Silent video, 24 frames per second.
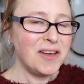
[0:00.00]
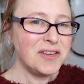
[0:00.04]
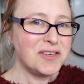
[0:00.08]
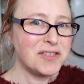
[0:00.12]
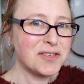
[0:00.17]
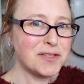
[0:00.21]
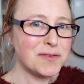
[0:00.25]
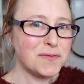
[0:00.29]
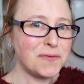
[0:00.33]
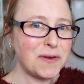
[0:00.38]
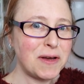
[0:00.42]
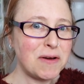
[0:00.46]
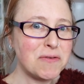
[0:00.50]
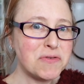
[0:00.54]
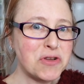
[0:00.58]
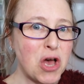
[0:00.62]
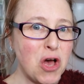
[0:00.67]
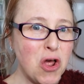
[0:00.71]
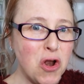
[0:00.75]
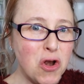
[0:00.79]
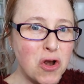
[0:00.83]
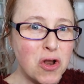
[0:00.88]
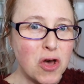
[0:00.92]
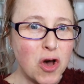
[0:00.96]
I just found
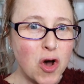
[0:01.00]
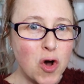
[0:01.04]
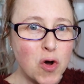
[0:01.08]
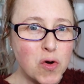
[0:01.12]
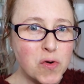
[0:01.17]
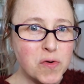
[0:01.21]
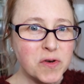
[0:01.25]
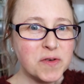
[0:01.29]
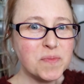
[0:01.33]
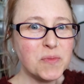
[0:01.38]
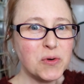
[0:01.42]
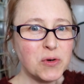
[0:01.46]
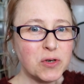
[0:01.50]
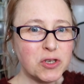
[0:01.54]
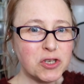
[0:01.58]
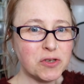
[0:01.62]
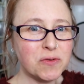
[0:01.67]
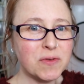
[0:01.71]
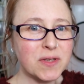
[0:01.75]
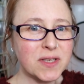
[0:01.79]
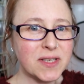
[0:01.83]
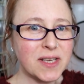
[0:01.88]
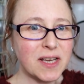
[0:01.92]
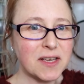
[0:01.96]
a load more
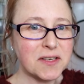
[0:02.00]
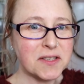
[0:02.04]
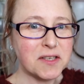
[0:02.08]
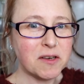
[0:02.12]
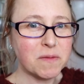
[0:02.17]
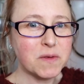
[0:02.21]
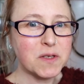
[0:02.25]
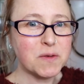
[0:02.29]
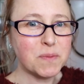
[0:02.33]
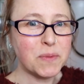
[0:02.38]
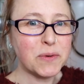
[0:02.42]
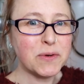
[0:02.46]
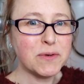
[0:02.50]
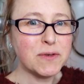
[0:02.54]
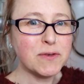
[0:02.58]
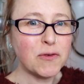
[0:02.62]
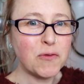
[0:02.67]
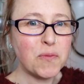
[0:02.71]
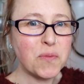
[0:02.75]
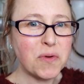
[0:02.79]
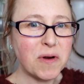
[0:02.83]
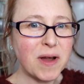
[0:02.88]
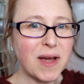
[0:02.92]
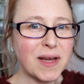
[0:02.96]
tune sets that I'm supposed
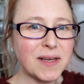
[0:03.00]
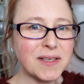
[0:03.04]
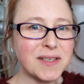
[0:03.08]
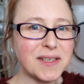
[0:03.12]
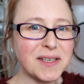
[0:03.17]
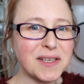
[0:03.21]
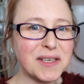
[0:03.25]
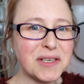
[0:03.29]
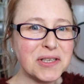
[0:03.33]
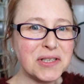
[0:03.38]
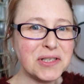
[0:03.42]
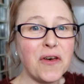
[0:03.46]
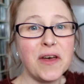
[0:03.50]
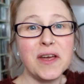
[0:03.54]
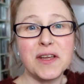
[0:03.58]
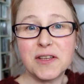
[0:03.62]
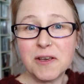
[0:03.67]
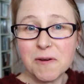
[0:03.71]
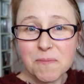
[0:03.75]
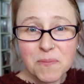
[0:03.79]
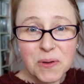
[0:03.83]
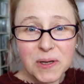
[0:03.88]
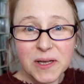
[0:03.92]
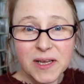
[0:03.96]
to have practiced that
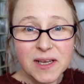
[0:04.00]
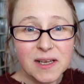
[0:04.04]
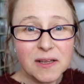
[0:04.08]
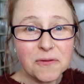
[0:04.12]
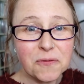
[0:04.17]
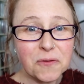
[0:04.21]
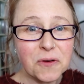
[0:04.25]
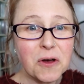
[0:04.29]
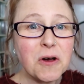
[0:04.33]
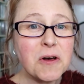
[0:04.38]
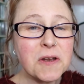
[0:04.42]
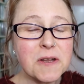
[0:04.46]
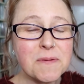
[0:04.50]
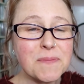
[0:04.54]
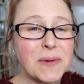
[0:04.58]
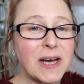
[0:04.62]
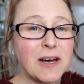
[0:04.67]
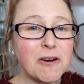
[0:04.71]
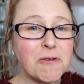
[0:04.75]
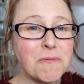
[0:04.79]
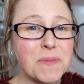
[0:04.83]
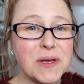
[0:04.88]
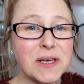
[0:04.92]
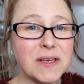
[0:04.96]
I'd completely forgotten
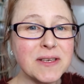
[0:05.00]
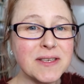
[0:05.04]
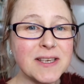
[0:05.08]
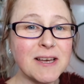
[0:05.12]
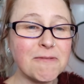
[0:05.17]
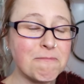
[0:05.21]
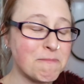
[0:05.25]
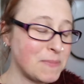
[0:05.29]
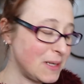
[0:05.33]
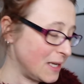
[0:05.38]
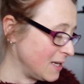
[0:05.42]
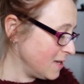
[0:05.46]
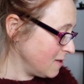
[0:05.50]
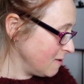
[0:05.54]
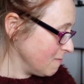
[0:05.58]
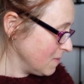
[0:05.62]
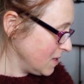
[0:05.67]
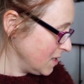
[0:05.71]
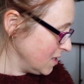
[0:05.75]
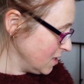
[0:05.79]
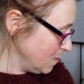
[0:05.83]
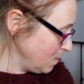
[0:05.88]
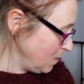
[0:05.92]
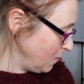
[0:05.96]
about because I haven't played
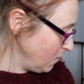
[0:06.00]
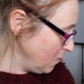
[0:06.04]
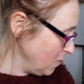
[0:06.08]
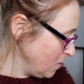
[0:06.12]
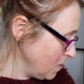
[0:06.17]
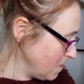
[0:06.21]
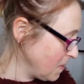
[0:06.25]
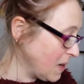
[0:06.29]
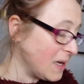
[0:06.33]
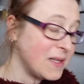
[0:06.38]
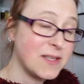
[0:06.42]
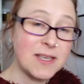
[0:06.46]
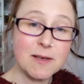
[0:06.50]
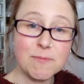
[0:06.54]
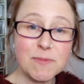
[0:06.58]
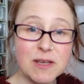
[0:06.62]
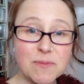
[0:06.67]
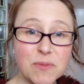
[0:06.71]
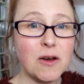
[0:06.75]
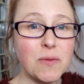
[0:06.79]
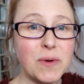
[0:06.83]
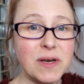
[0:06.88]
them since before the pandemic.